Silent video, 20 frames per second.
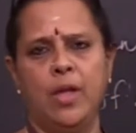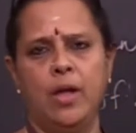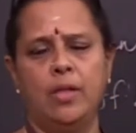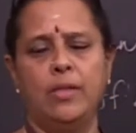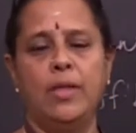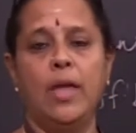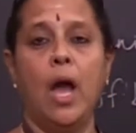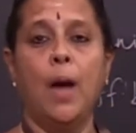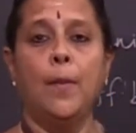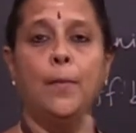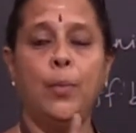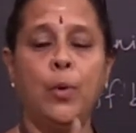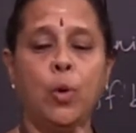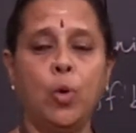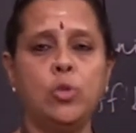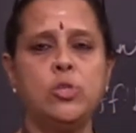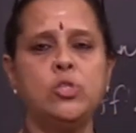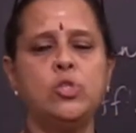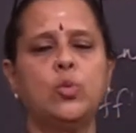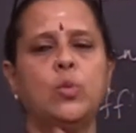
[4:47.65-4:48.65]
The
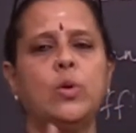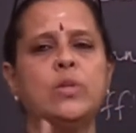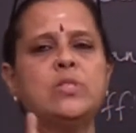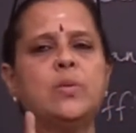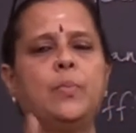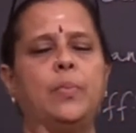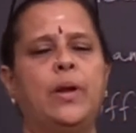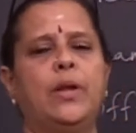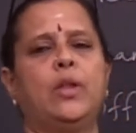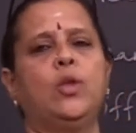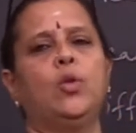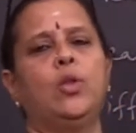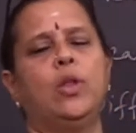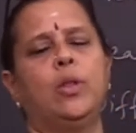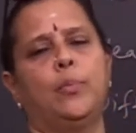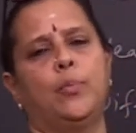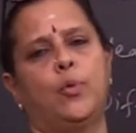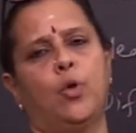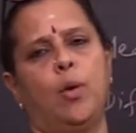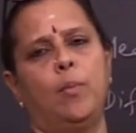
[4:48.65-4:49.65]
approach towards a
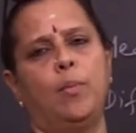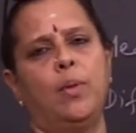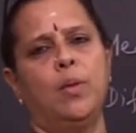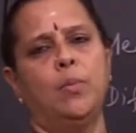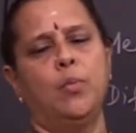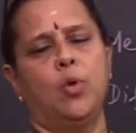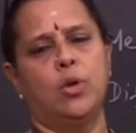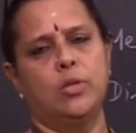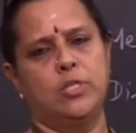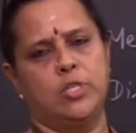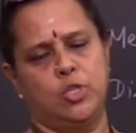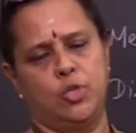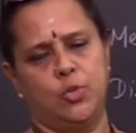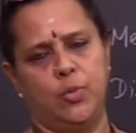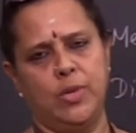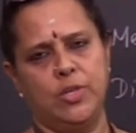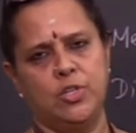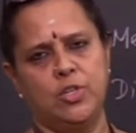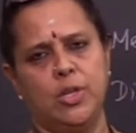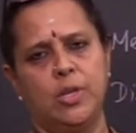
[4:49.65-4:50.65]
particular problem or
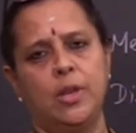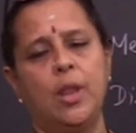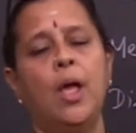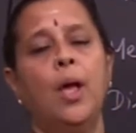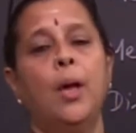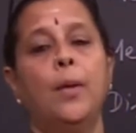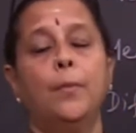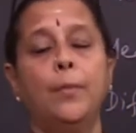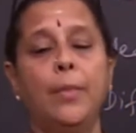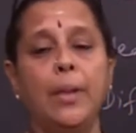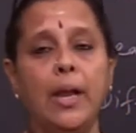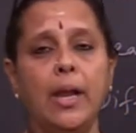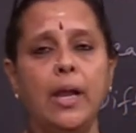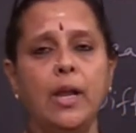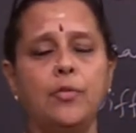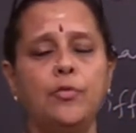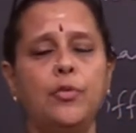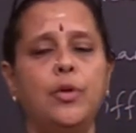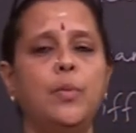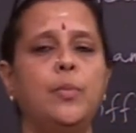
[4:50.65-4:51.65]
situation may
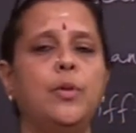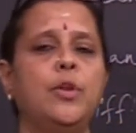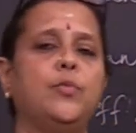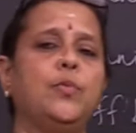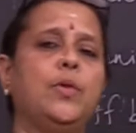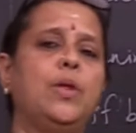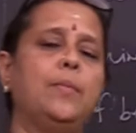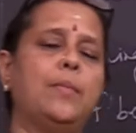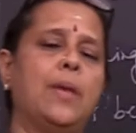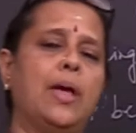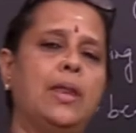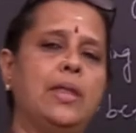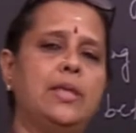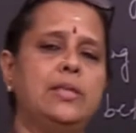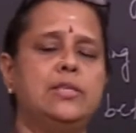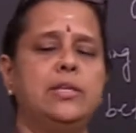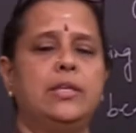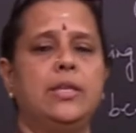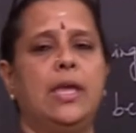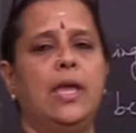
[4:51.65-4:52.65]
differ between
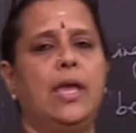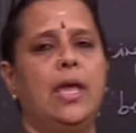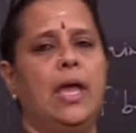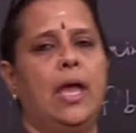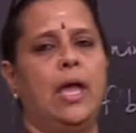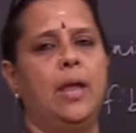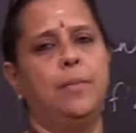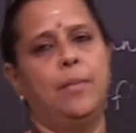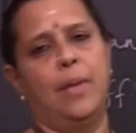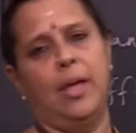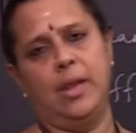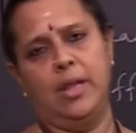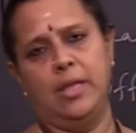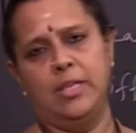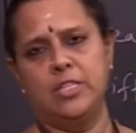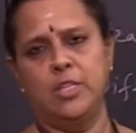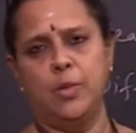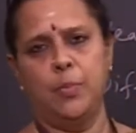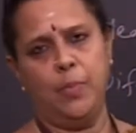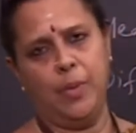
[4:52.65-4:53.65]
manager A and
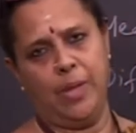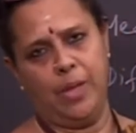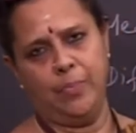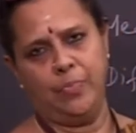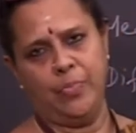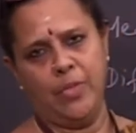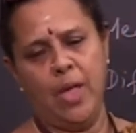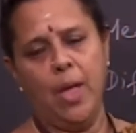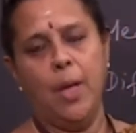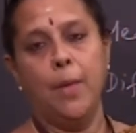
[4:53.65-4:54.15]
manager B.